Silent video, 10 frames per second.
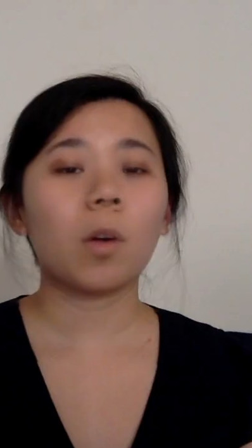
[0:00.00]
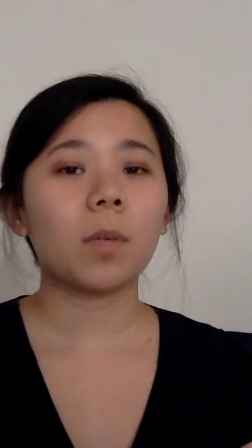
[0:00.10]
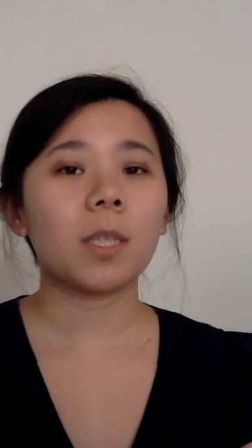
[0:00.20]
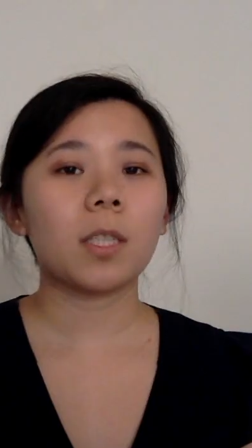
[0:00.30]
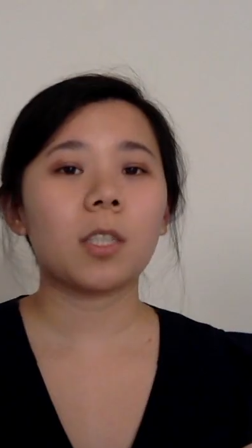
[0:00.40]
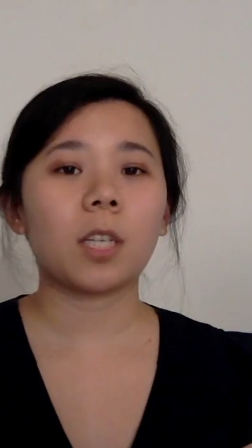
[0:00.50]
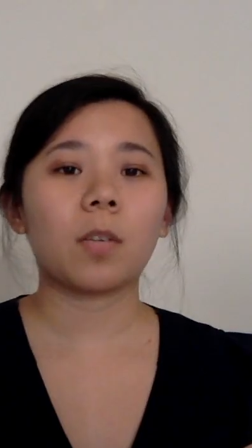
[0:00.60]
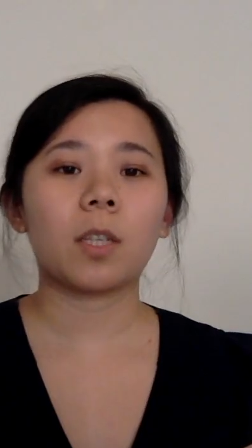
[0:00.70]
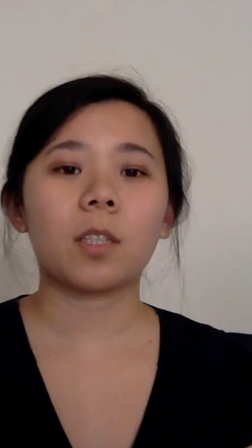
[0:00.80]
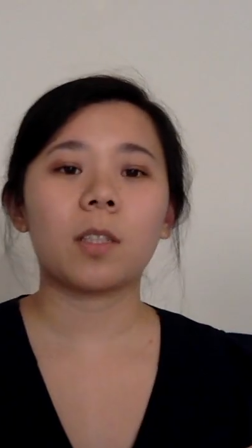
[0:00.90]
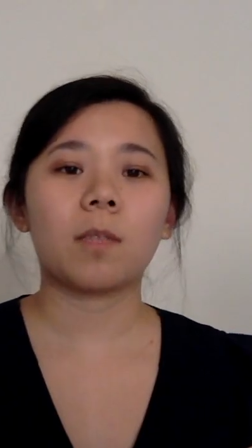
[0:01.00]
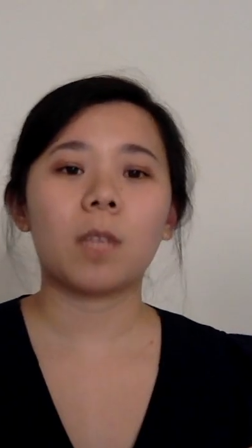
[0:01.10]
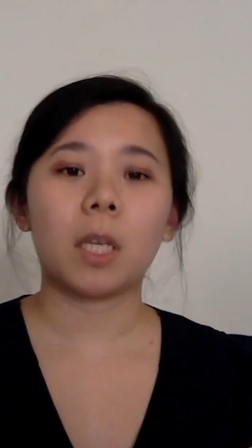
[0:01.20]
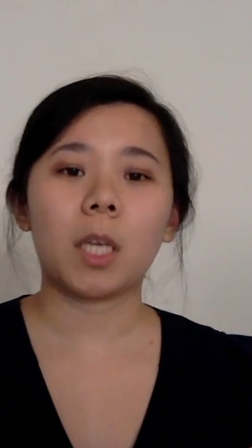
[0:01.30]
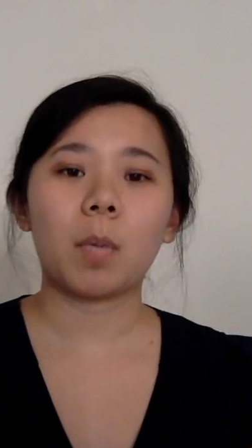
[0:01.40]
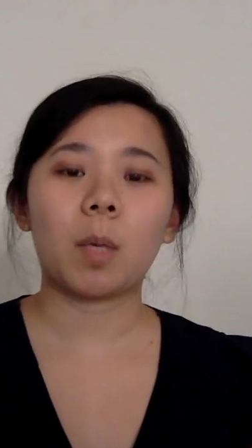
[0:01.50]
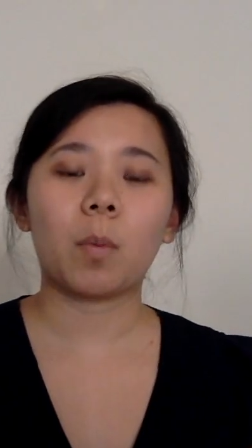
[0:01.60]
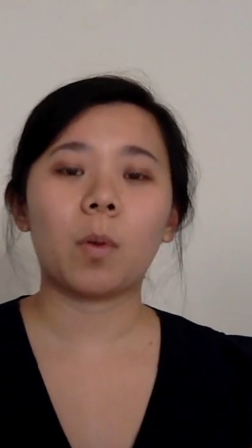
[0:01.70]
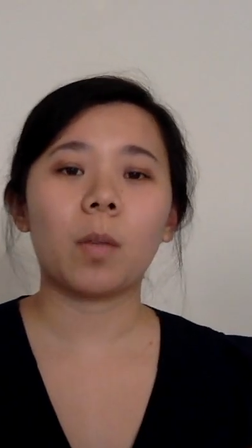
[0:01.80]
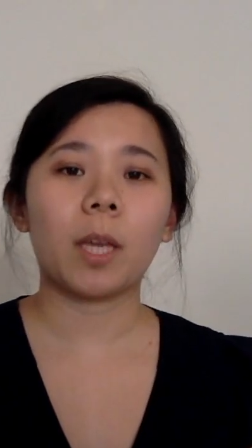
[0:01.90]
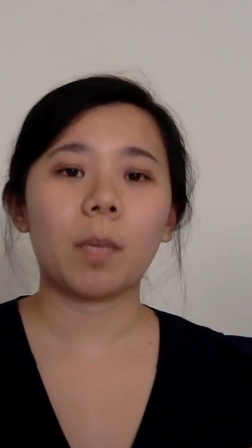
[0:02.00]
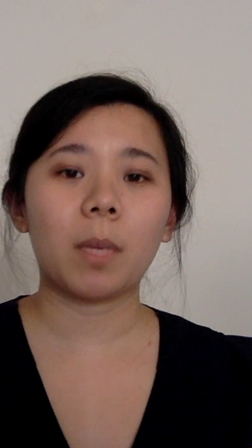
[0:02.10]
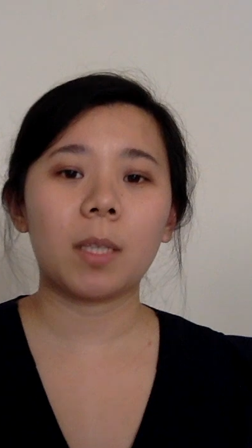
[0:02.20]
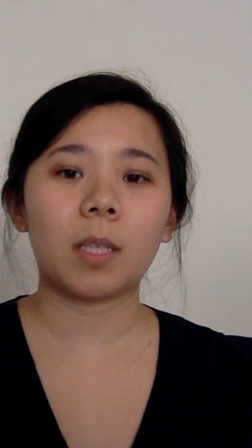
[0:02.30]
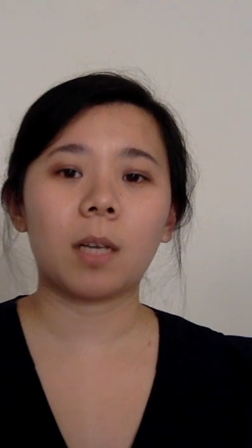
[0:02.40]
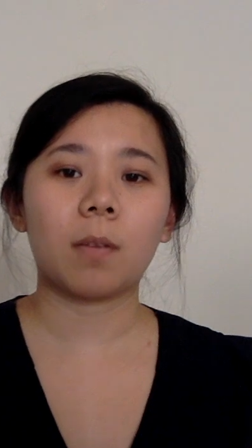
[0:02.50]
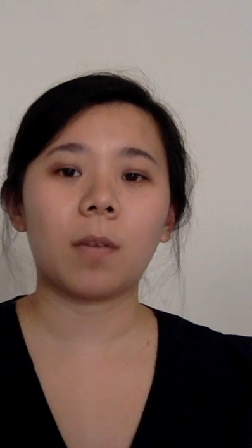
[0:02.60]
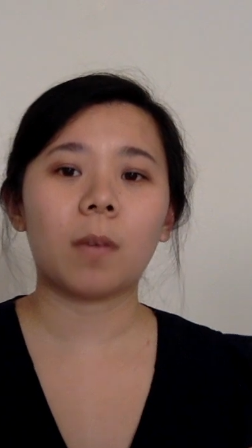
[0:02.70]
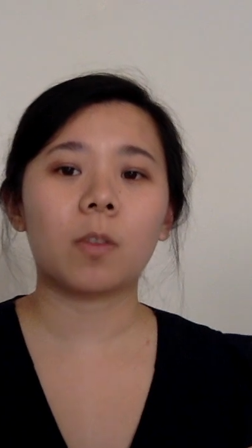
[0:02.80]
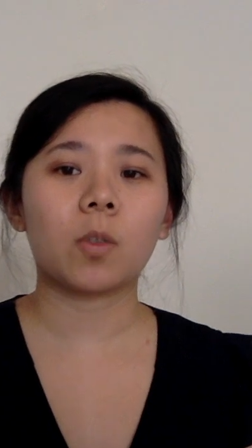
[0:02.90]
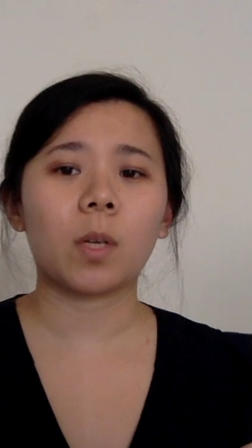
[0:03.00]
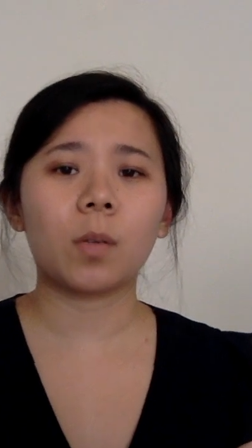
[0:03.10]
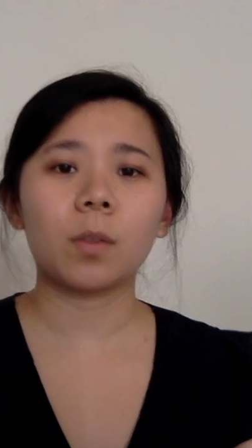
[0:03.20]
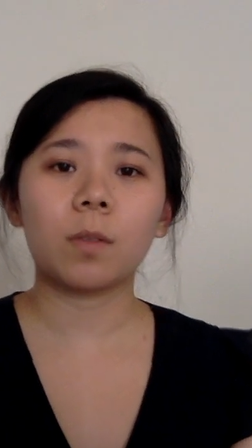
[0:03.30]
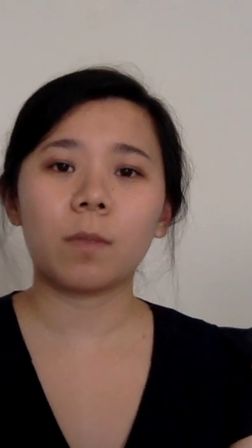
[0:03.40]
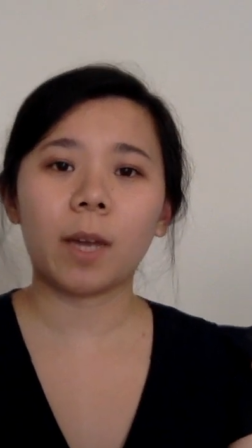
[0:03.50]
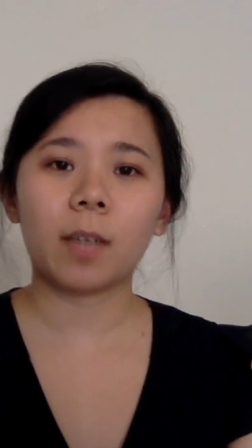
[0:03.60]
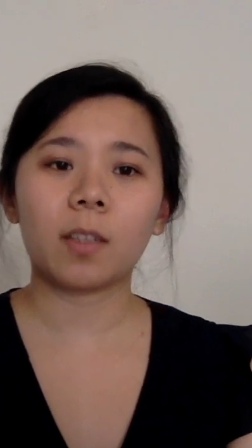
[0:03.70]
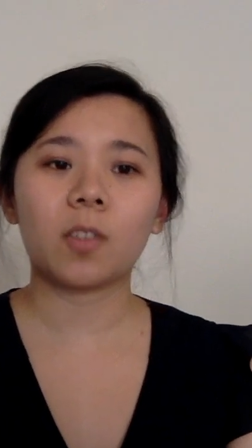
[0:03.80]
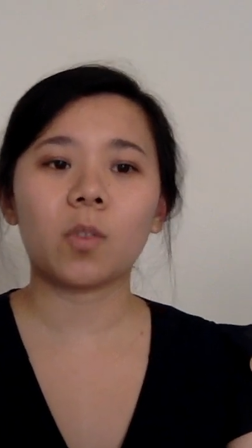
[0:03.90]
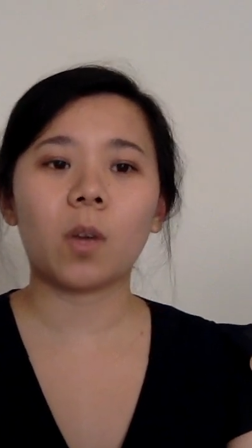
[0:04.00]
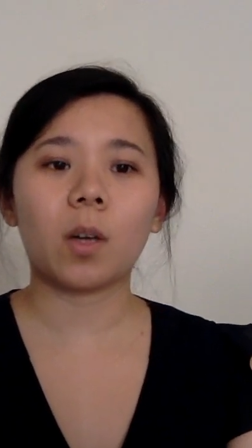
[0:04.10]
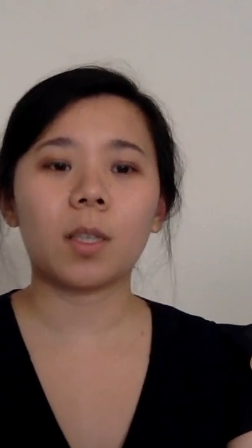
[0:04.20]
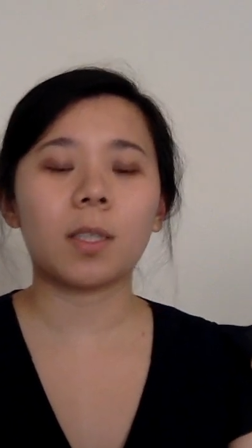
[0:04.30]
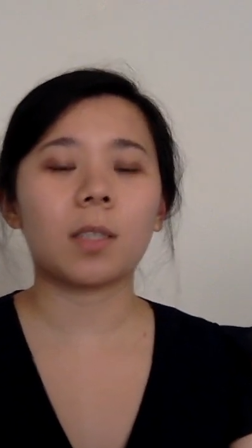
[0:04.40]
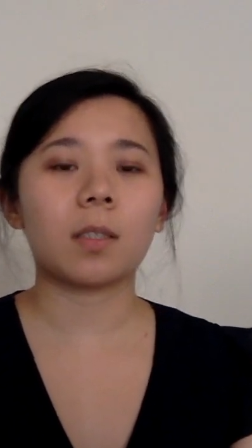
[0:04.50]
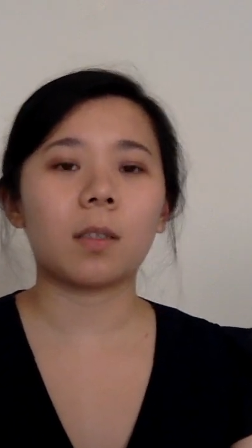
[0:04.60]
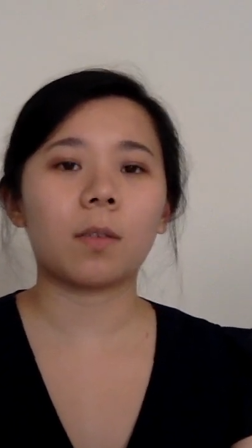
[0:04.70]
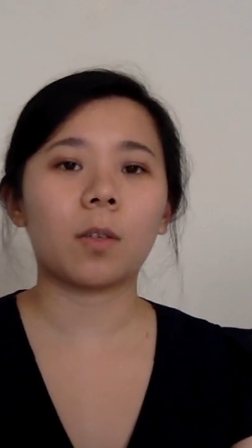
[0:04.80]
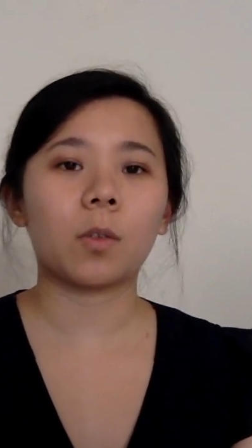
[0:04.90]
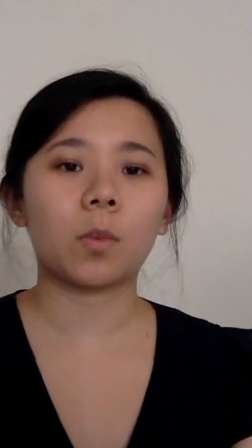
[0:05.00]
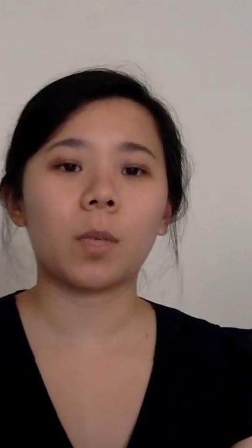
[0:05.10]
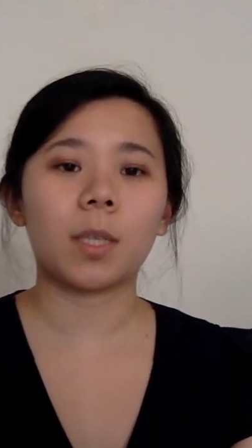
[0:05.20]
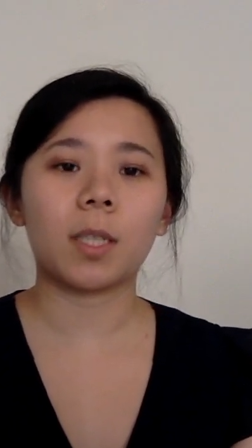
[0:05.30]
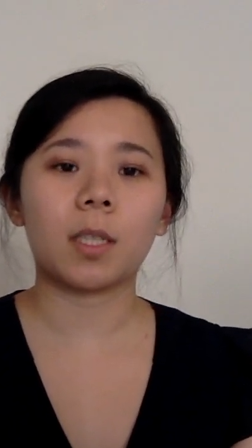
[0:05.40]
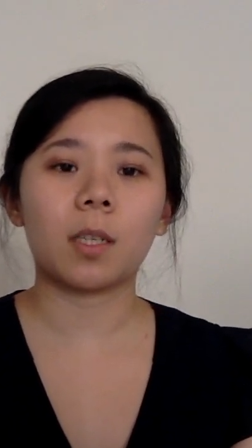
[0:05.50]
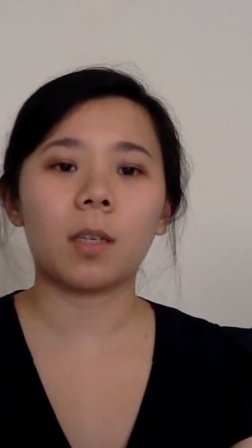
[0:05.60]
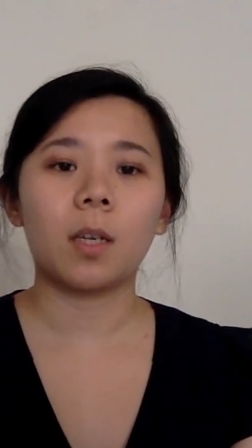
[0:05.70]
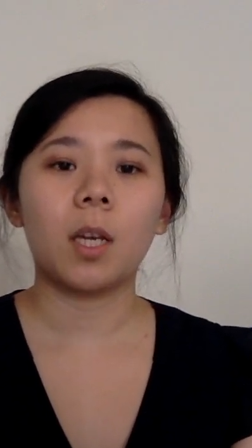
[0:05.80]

recent generations of Nikkei people, like myself, have struggled to find a strong sense of cultural identity.